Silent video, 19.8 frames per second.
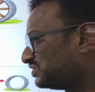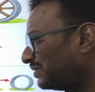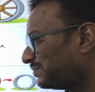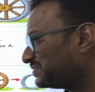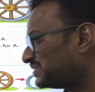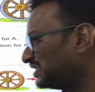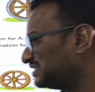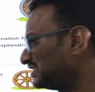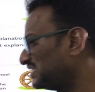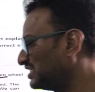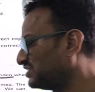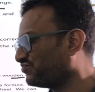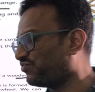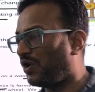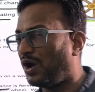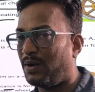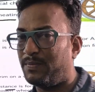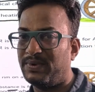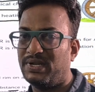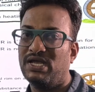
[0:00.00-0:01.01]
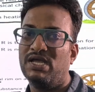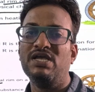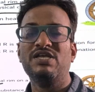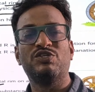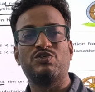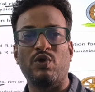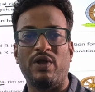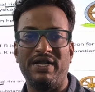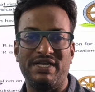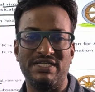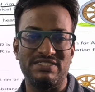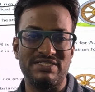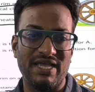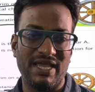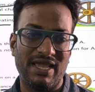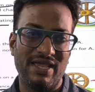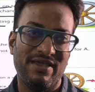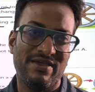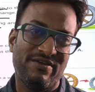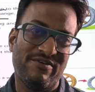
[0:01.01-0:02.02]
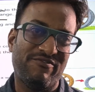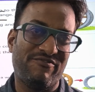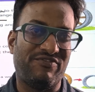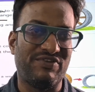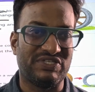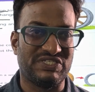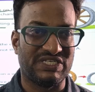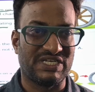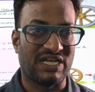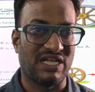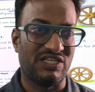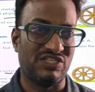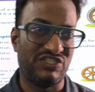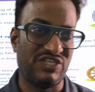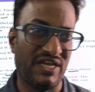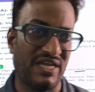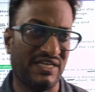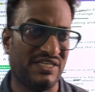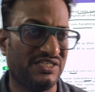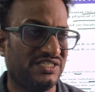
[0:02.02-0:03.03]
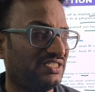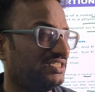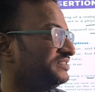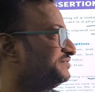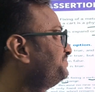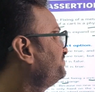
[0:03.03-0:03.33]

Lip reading: substance is formed, so it is a physical change.